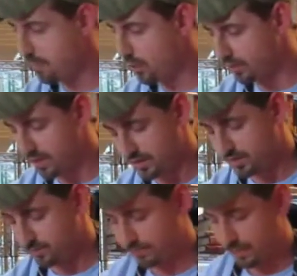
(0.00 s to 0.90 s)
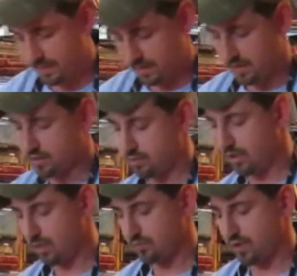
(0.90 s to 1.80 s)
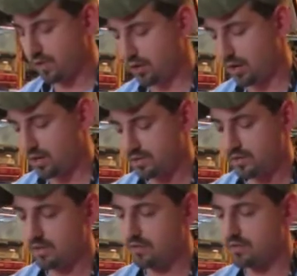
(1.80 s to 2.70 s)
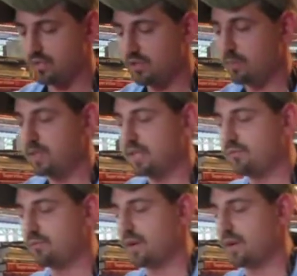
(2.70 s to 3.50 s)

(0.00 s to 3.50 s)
bone right here is what comes right across. There's a little bit left